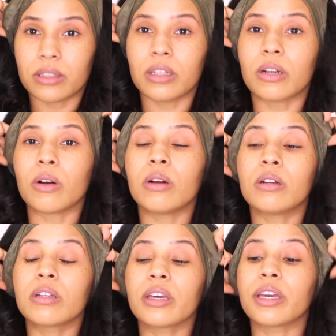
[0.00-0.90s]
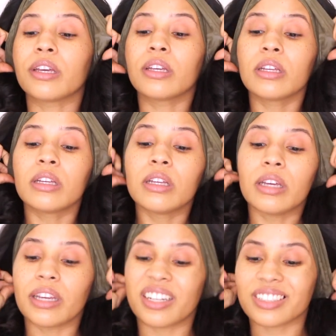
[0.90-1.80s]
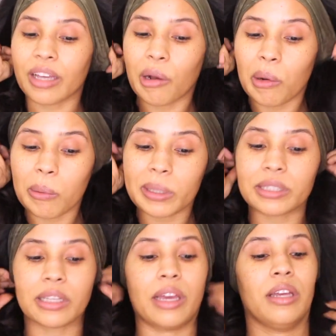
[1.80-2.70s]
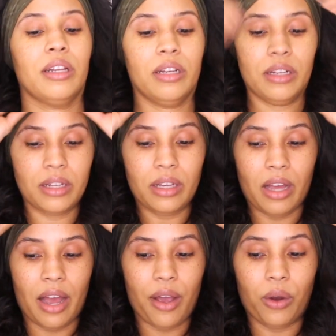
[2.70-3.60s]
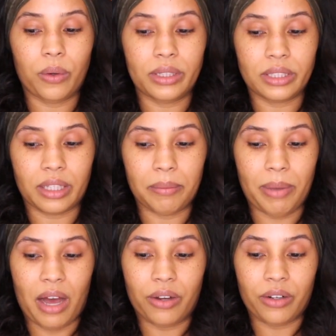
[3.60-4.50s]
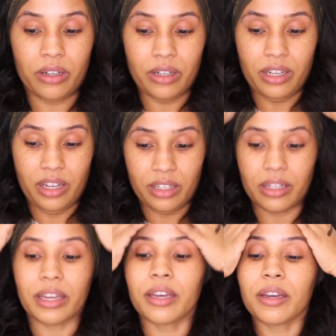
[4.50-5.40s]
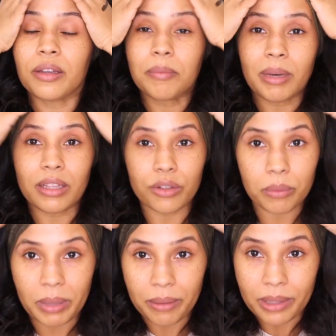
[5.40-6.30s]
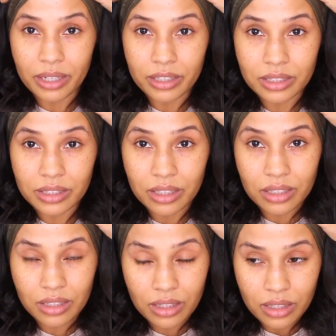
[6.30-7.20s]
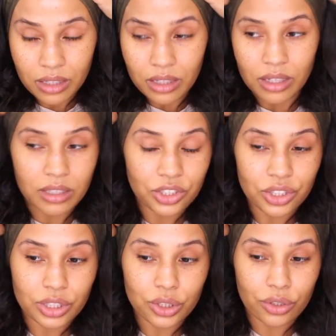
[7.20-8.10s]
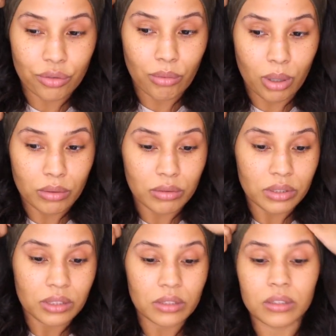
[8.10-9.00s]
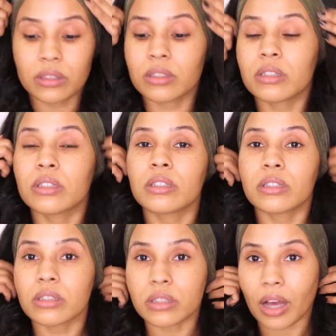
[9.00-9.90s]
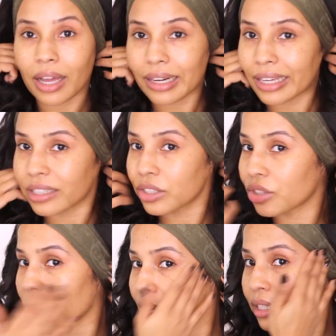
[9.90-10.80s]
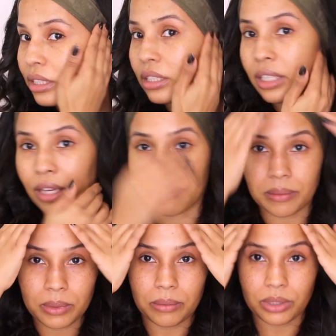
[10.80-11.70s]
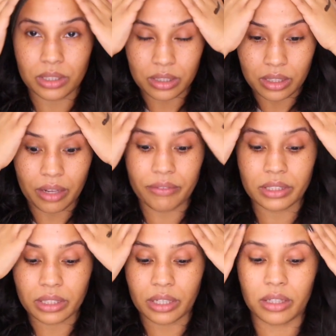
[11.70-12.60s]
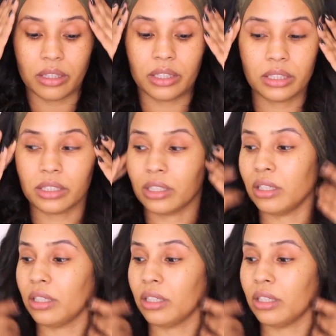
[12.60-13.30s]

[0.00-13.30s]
little hairs. I always get powder in like my little baby hairs, and then it just looks gross. So I like trying to save them. So I'm just gonna leave this like this